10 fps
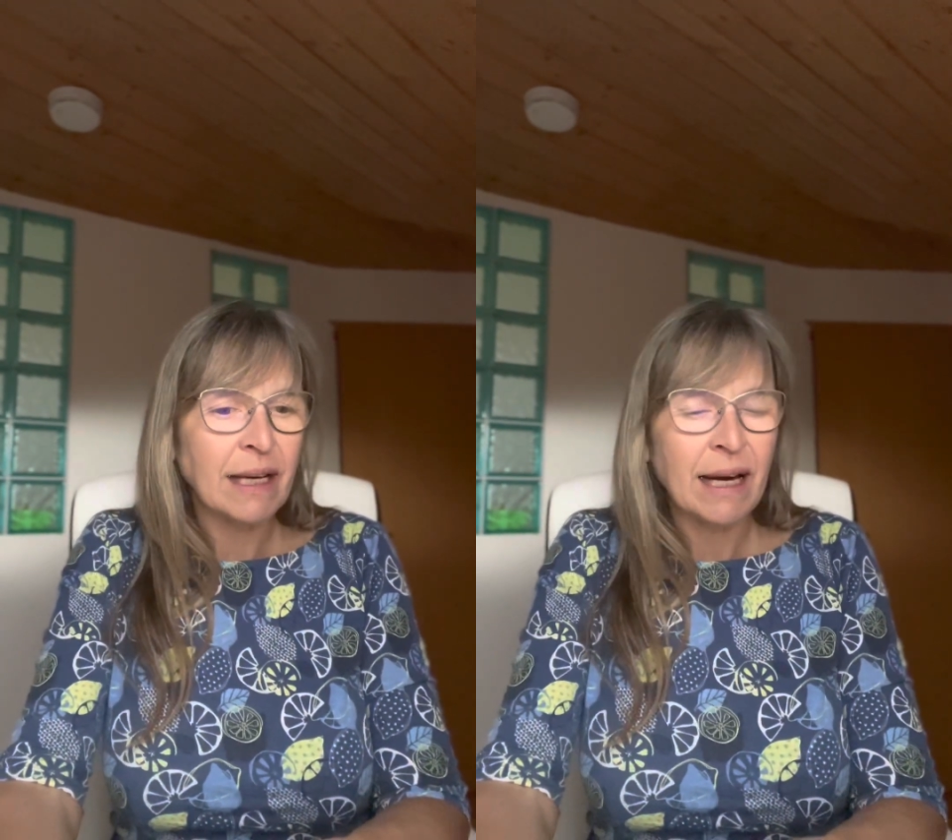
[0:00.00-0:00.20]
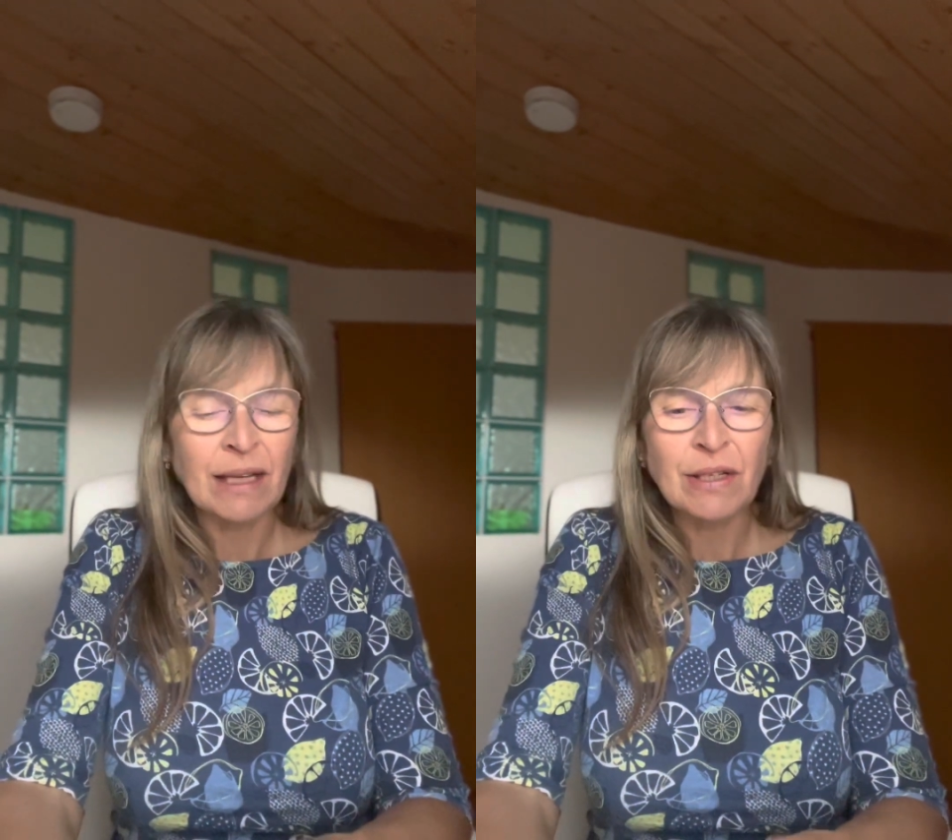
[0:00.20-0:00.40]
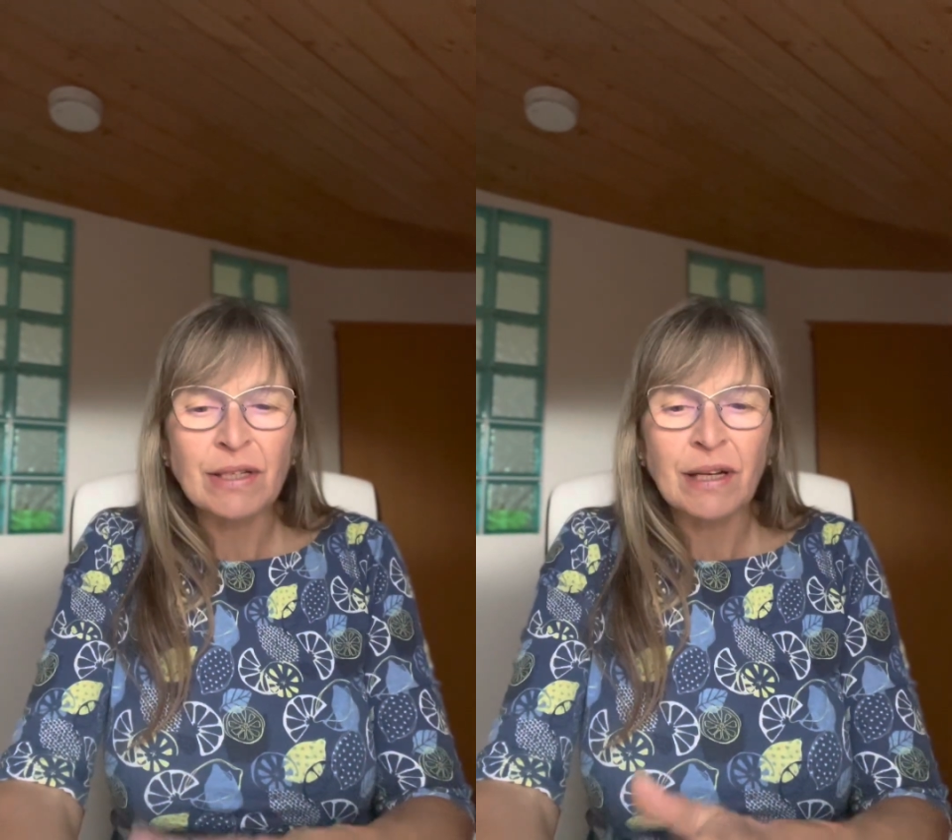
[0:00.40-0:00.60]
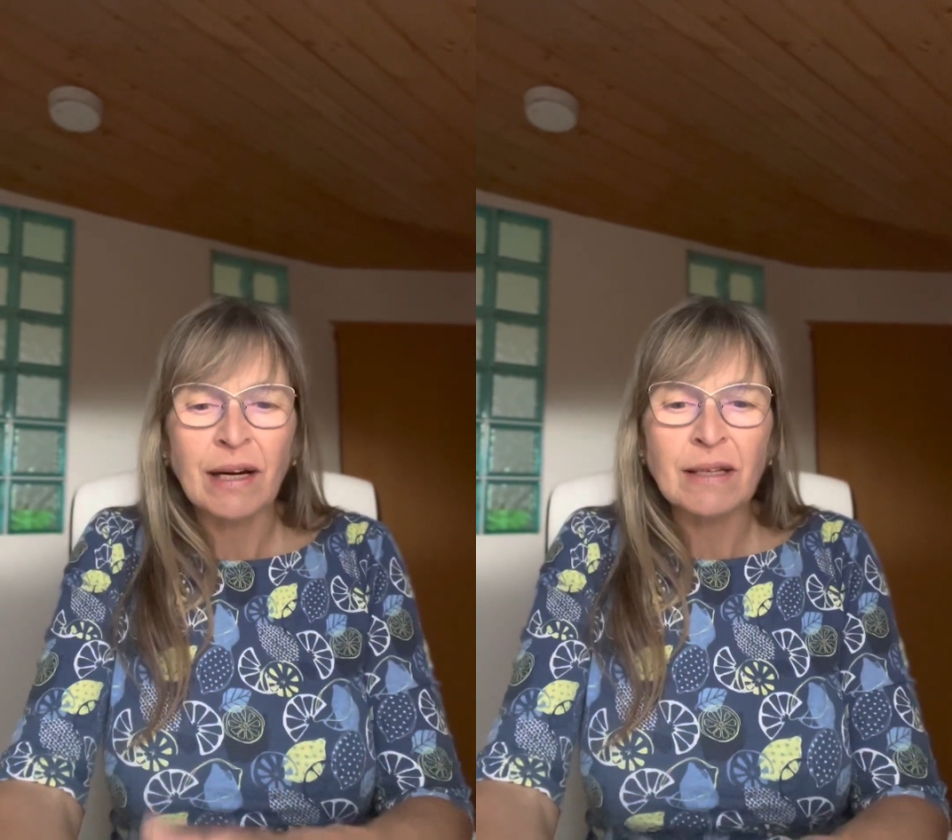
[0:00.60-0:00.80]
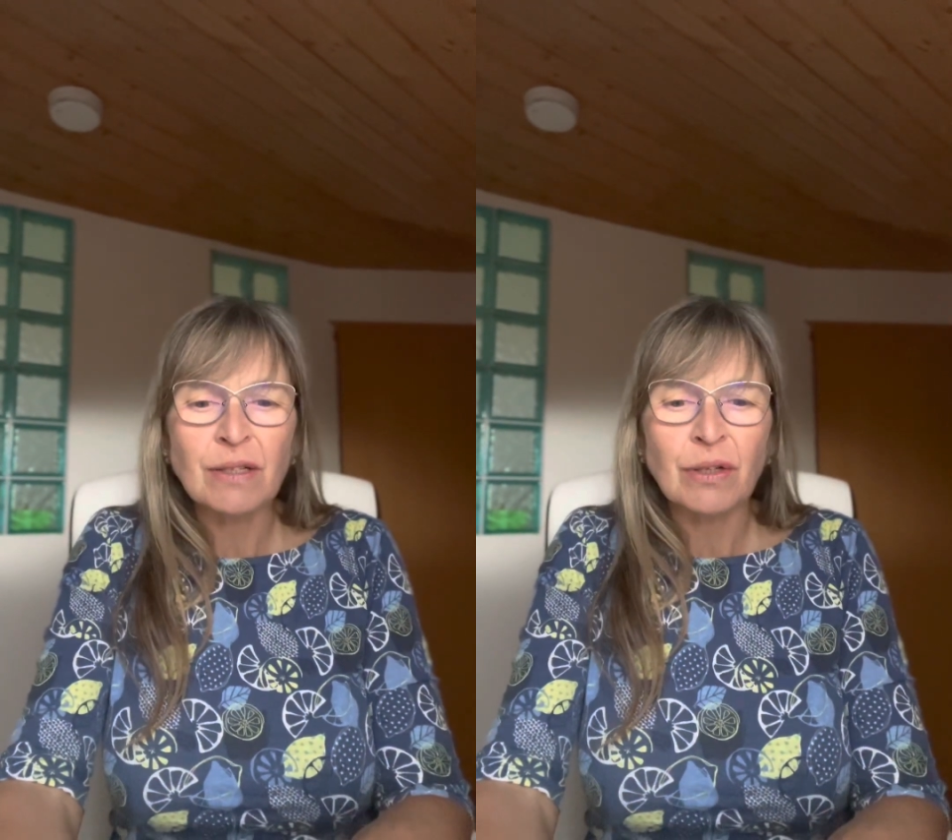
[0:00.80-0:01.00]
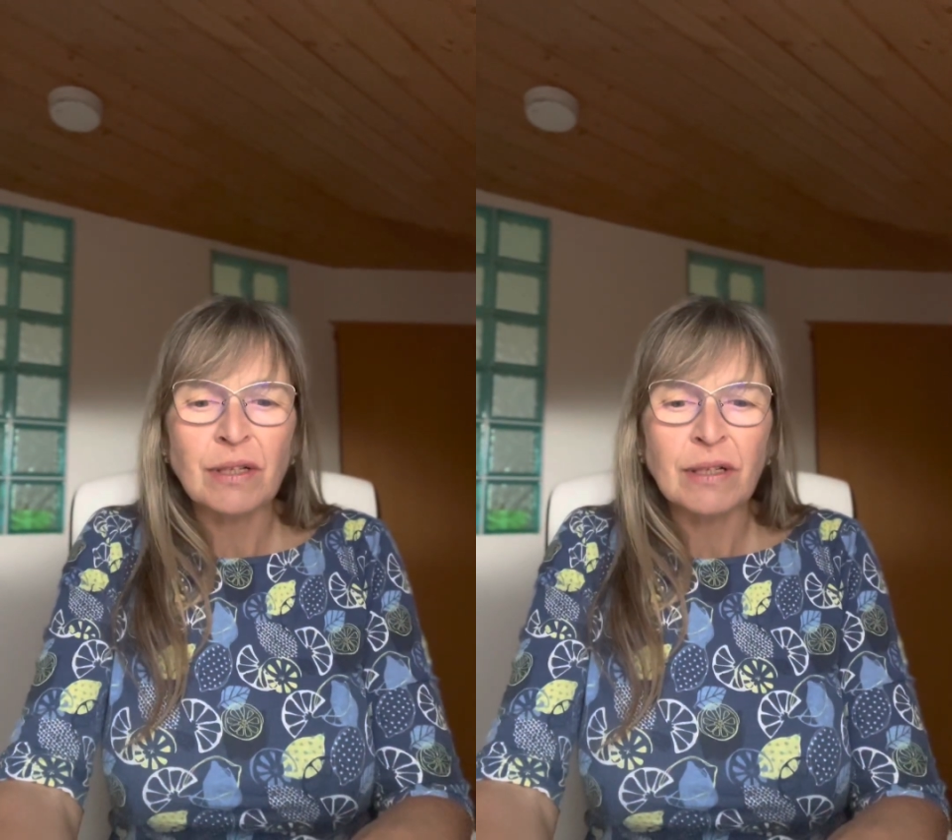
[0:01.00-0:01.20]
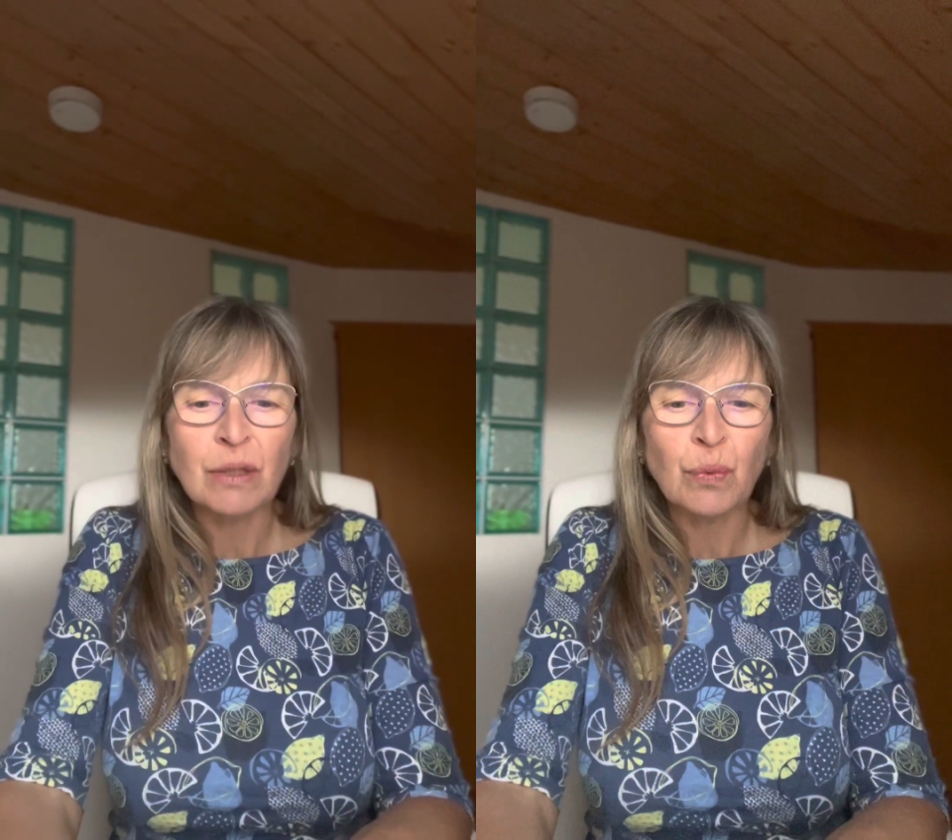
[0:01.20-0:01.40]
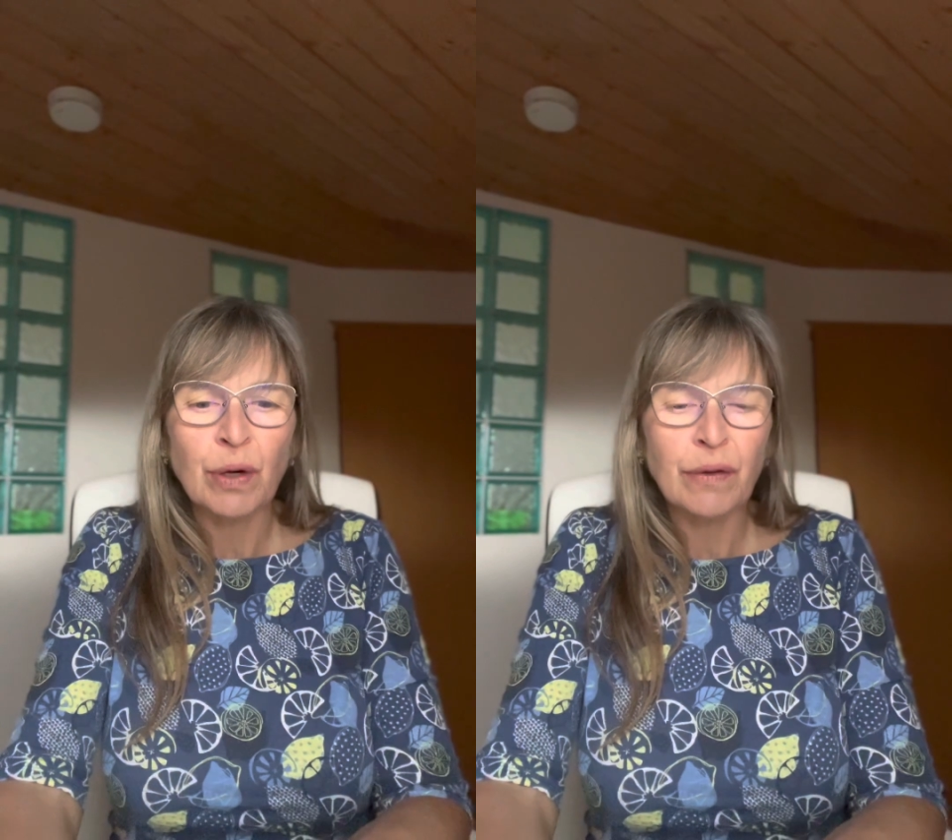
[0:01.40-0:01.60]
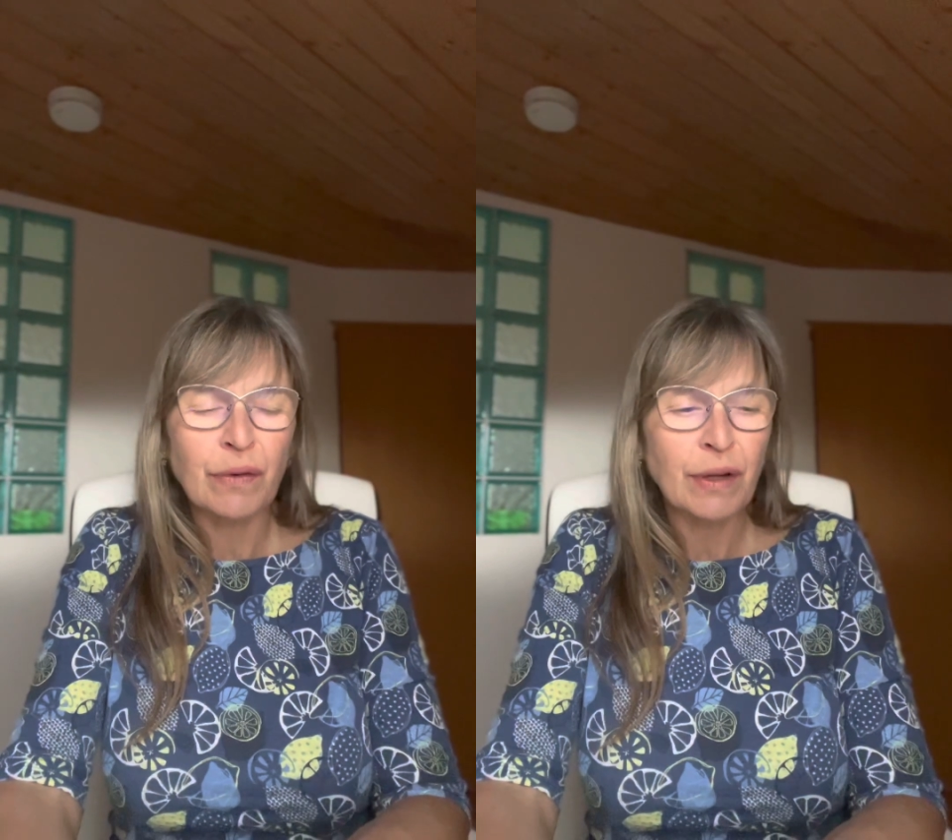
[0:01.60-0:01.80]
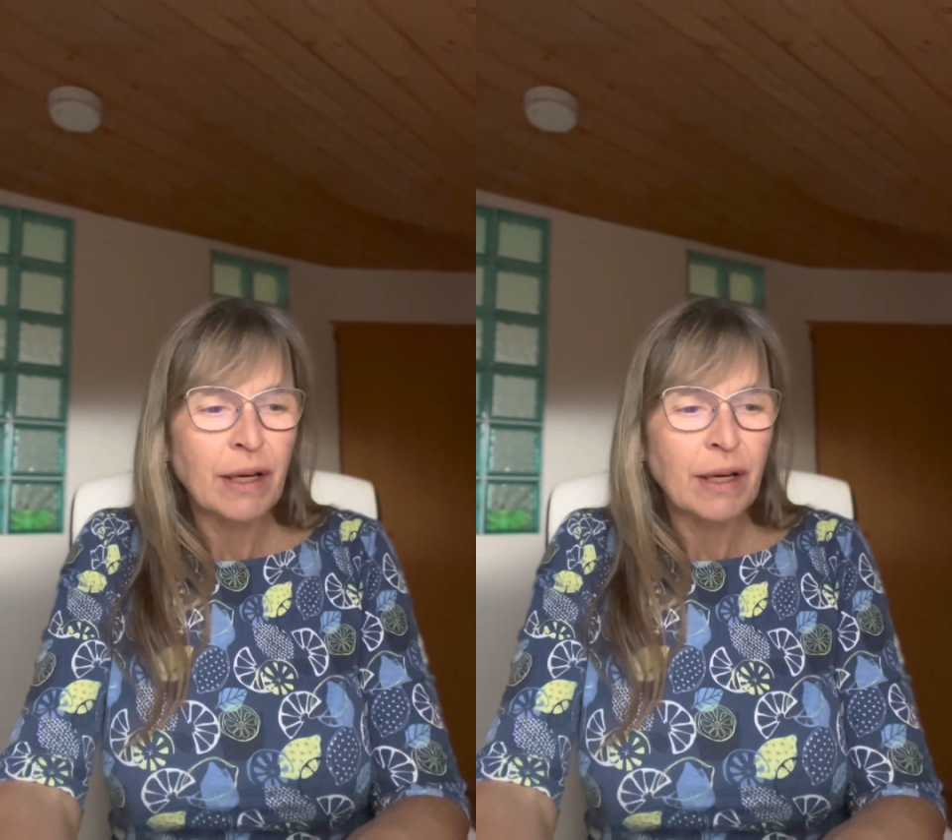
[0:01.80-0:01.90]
and certainly worth